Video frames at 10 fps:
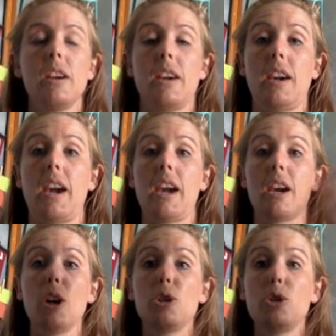
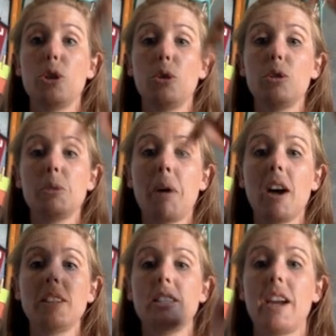Okay, 2
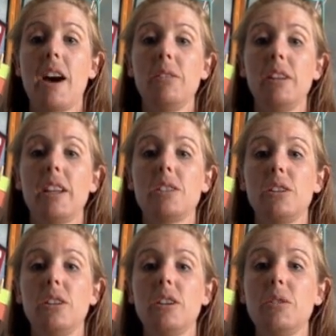spots down. Let's
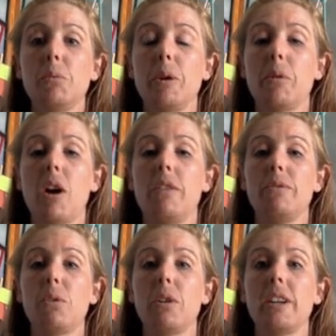look. We were
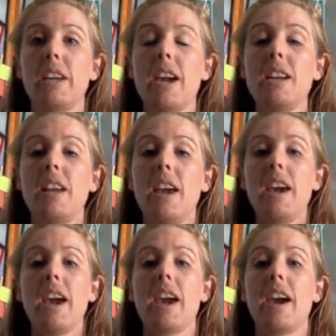on 48.
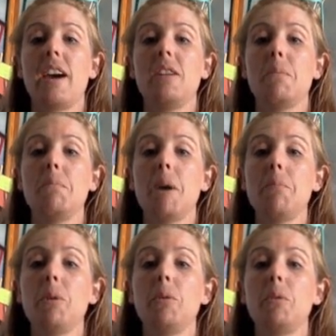And
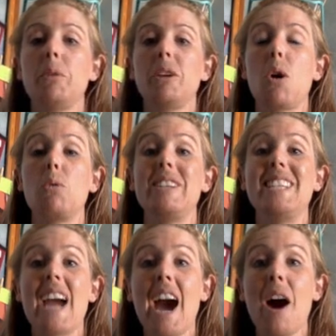remember, when we go
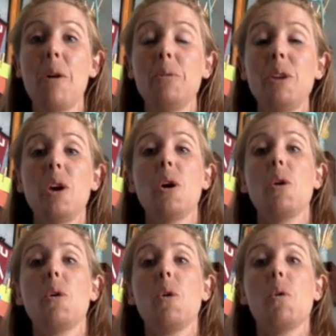down,
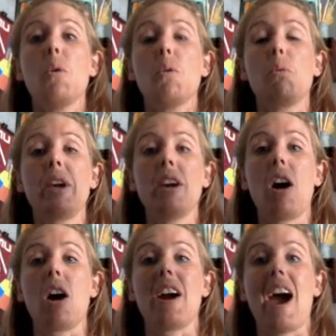we
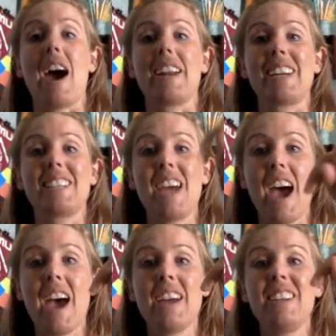are adding
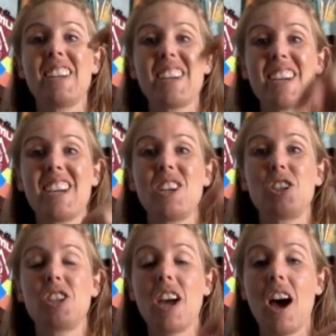10
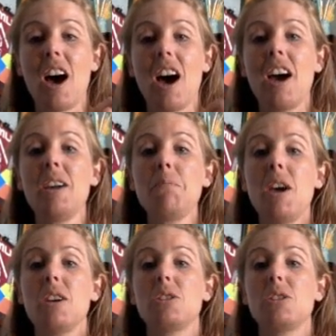each time.